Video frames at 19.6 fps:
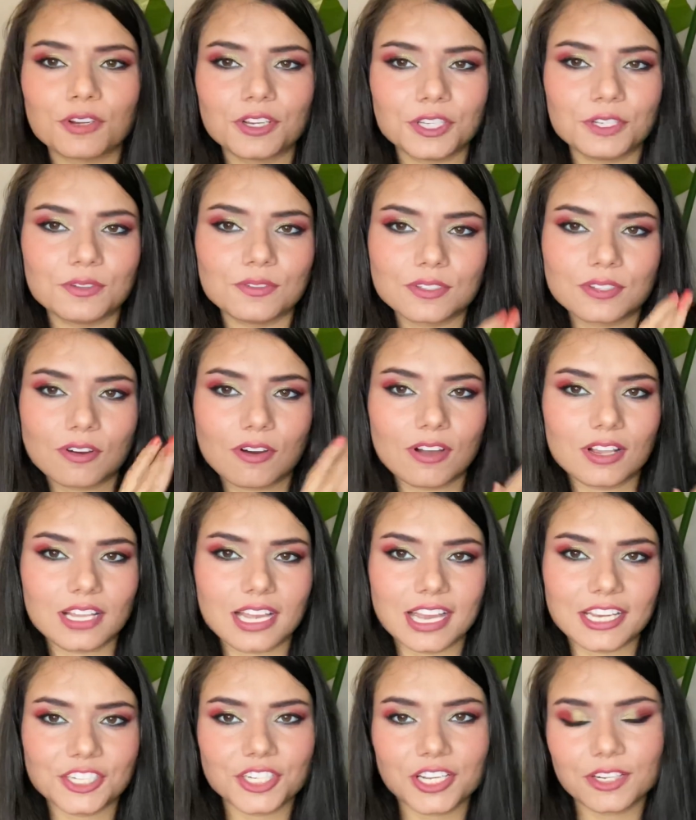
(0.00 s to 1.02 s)
to use all
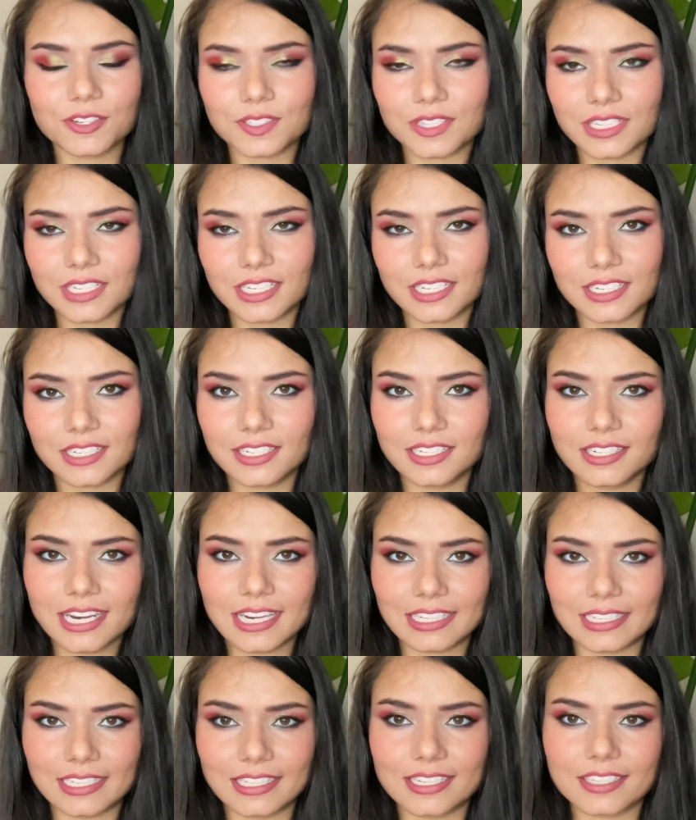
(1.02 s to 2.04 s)
eyeshadows in here
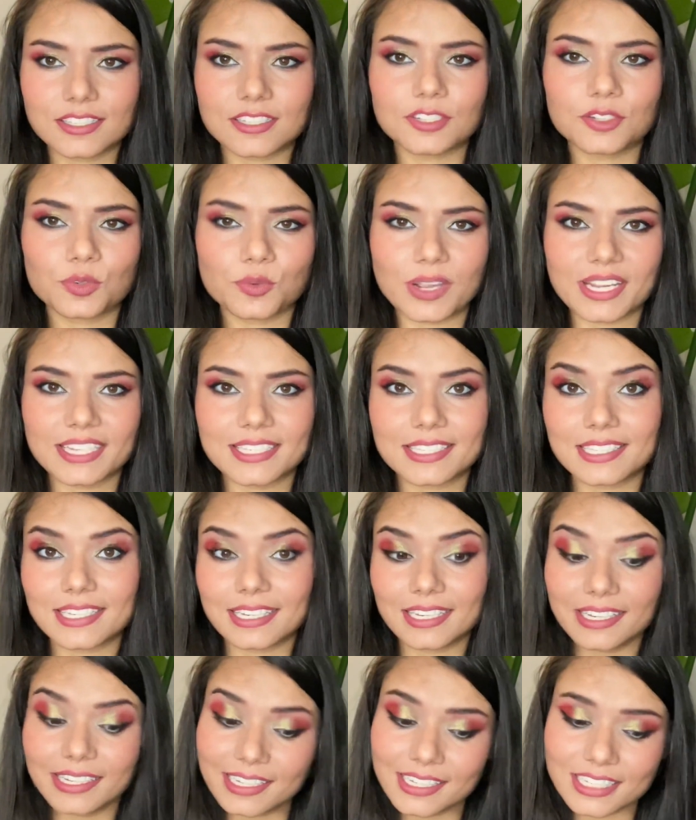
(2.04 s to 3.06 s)
at least twice
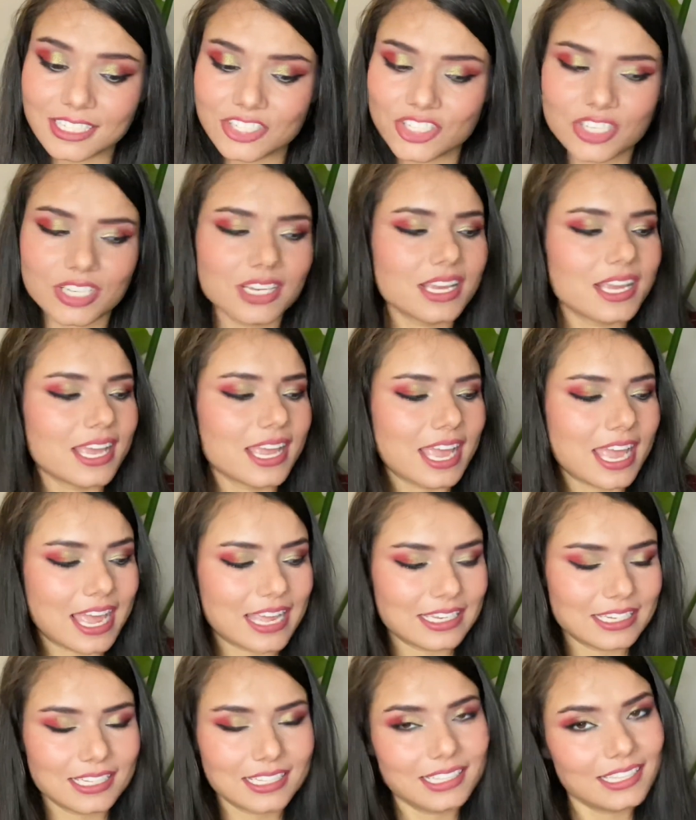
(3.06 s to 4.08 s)
each,
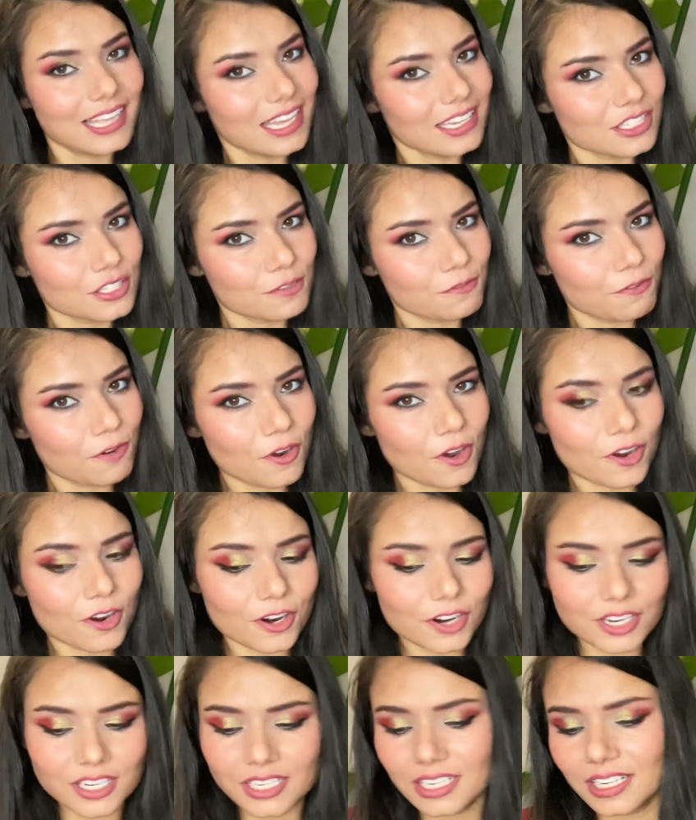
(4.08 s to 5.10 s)
and that's
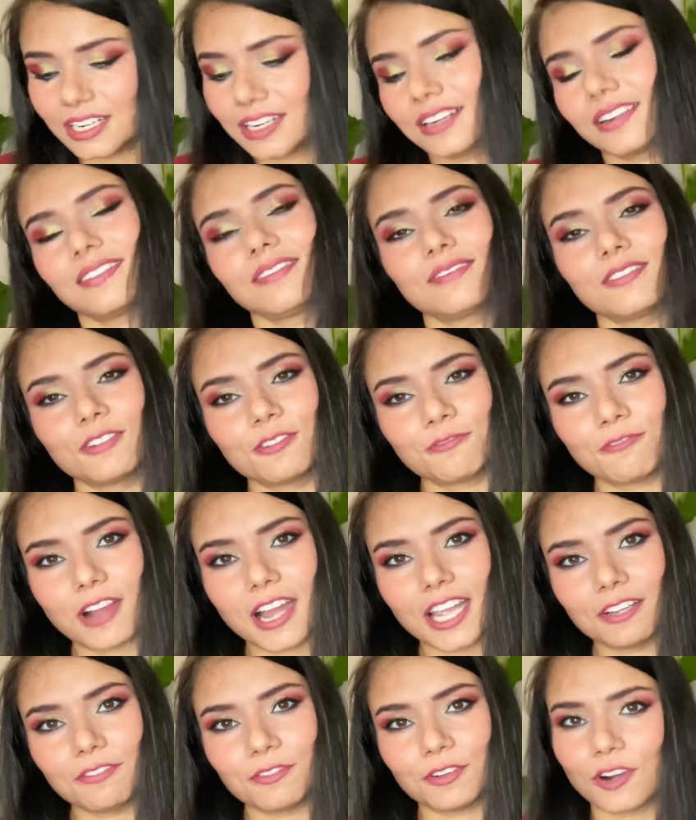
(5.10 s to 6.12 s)
for
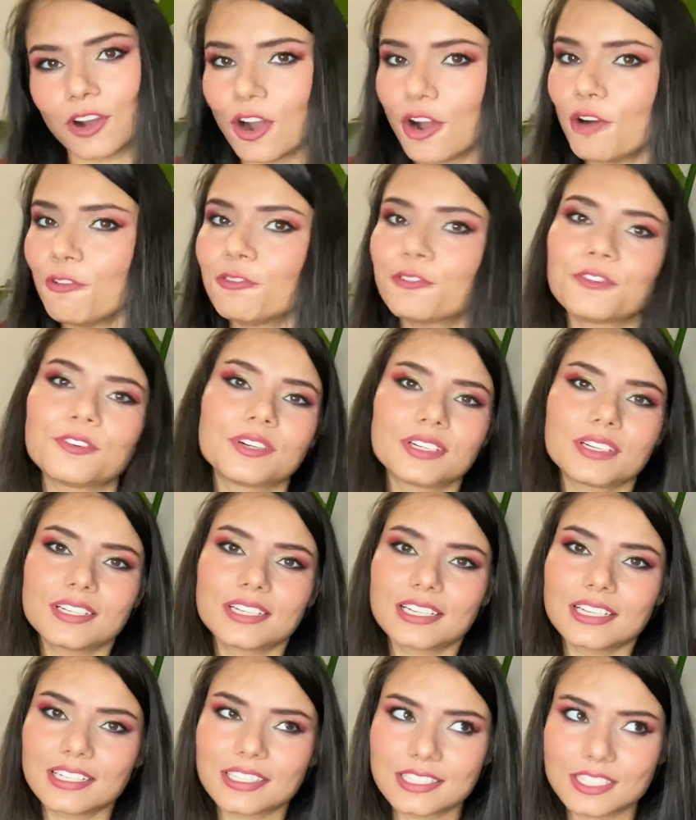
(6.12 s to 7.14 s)
5 of
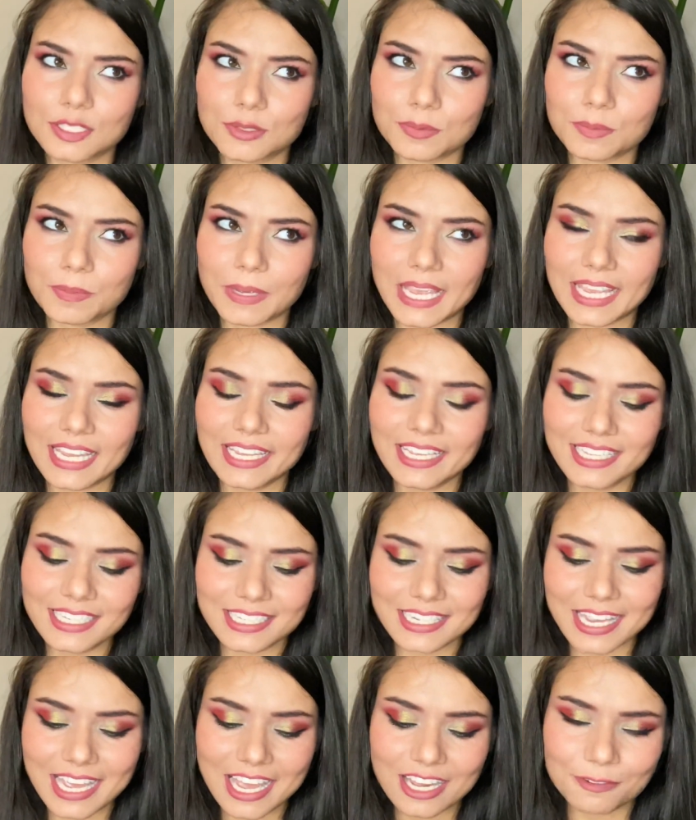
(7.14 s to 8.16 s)

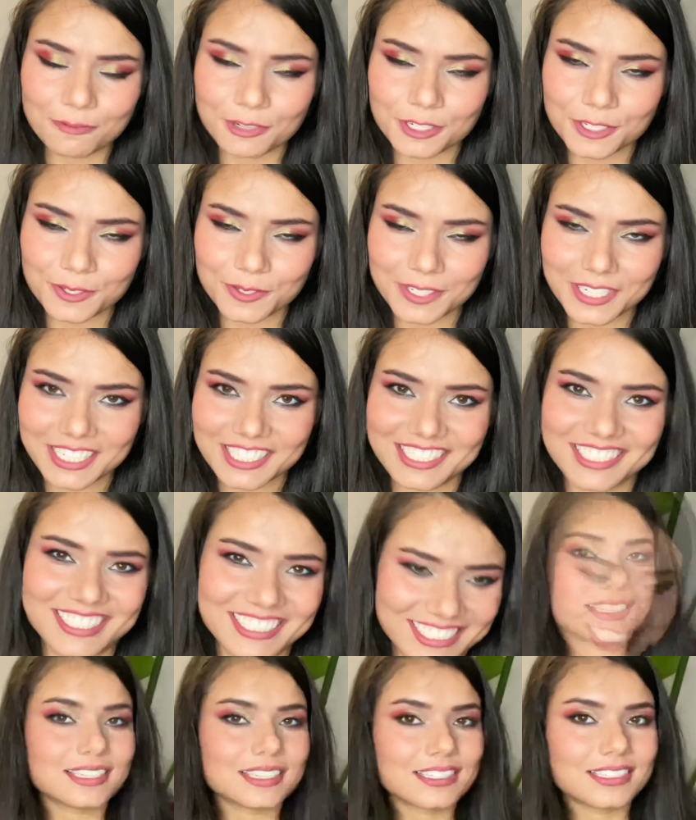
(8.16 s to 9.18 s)
spade and fedora.
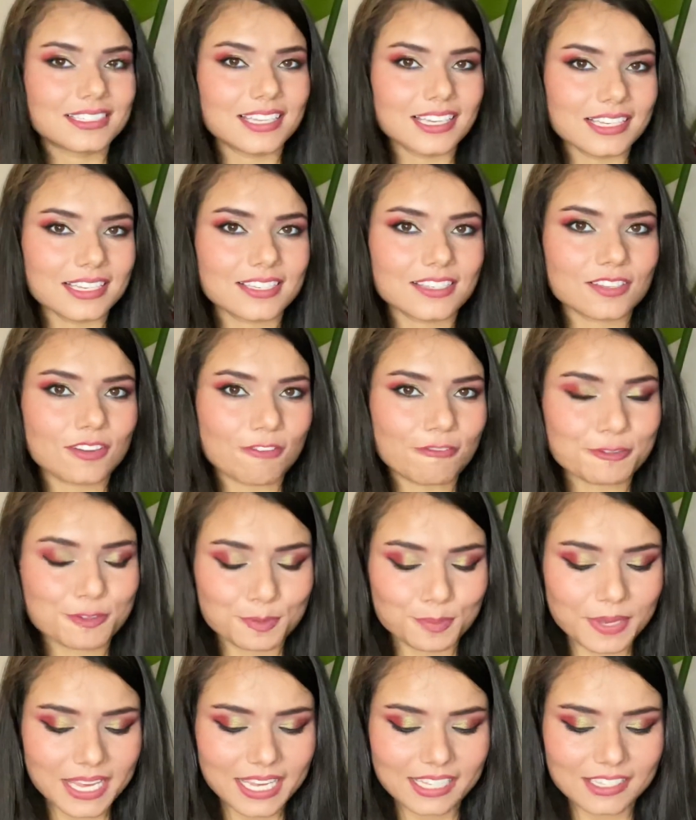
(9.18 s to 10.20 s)
6 of
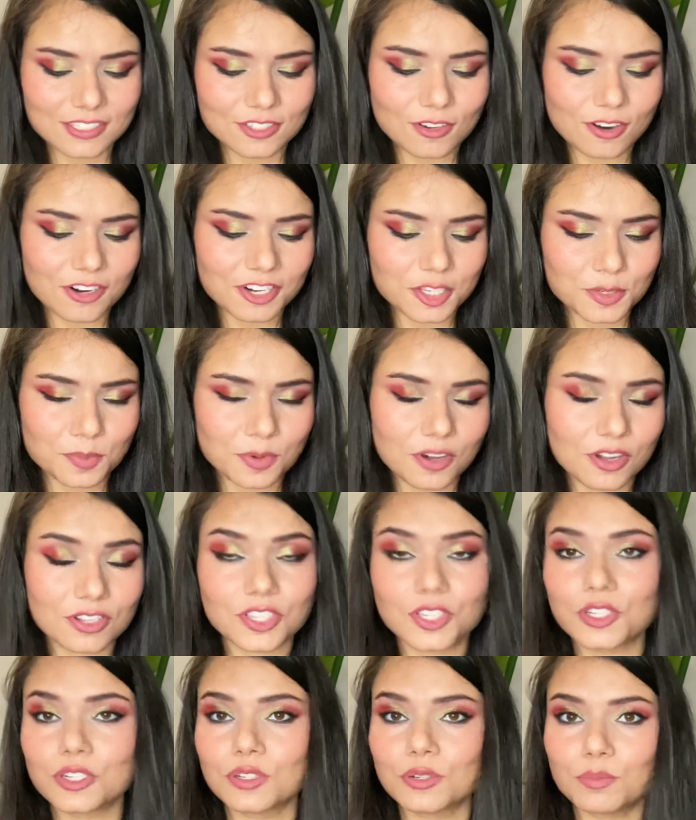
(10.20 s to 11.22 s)
spades
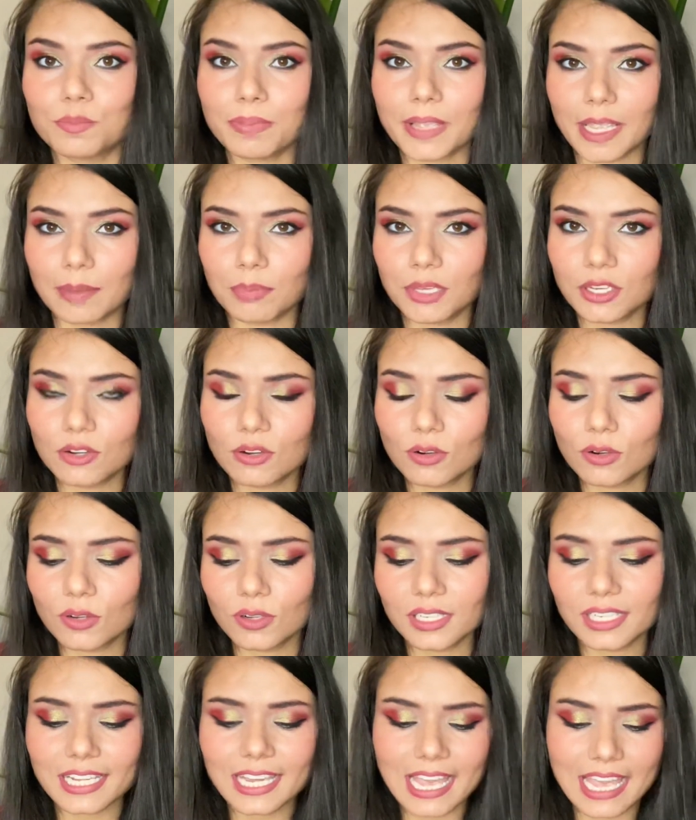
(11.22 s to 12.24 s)
correspond to baby
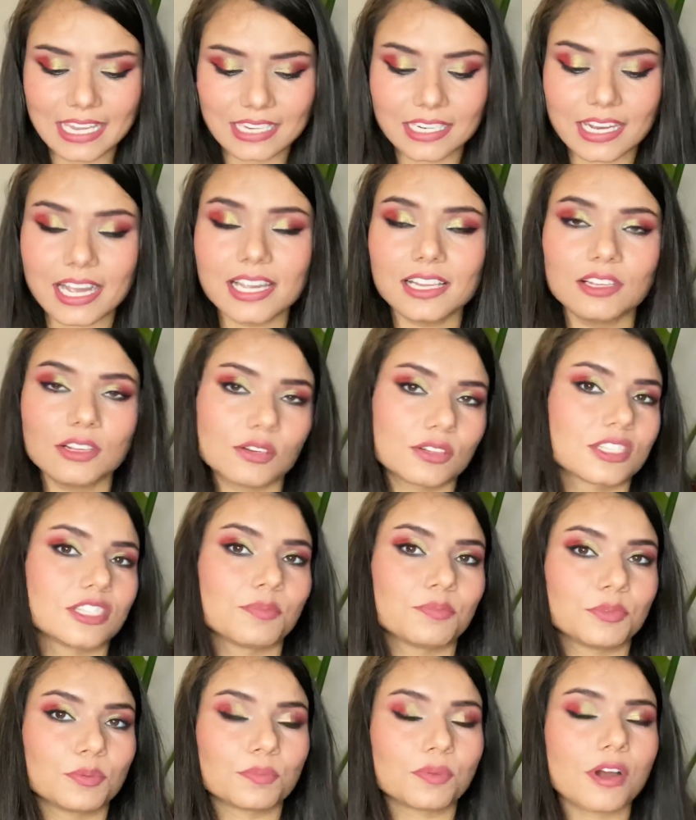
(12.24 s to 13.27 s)
gold, and I looked
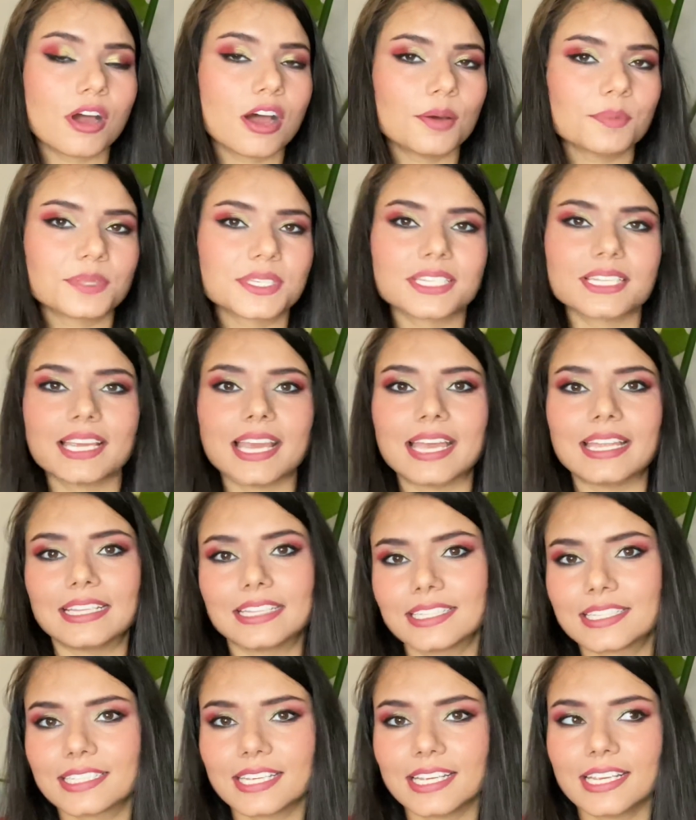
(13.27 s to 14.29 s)
up the prompts and
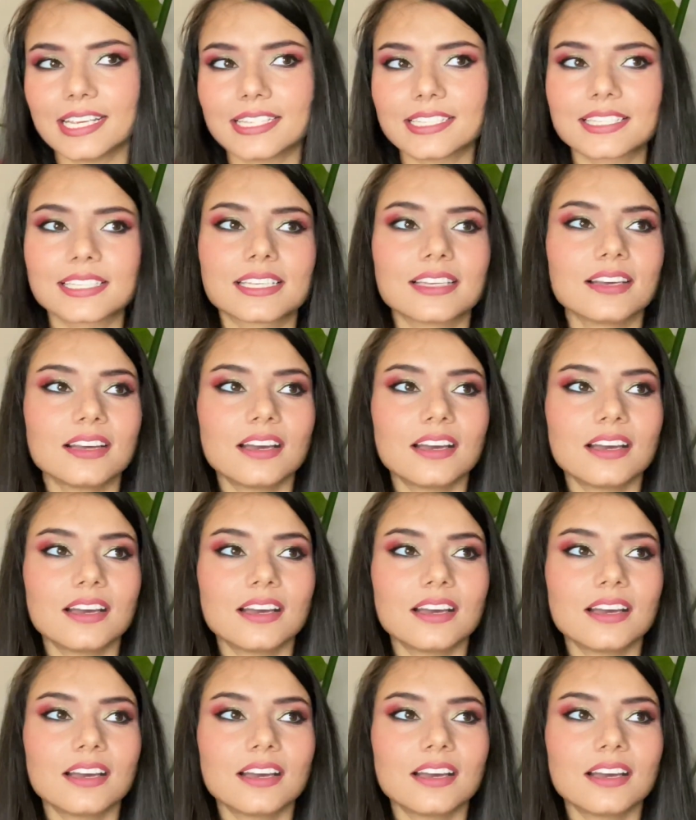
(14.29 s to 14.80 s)
it says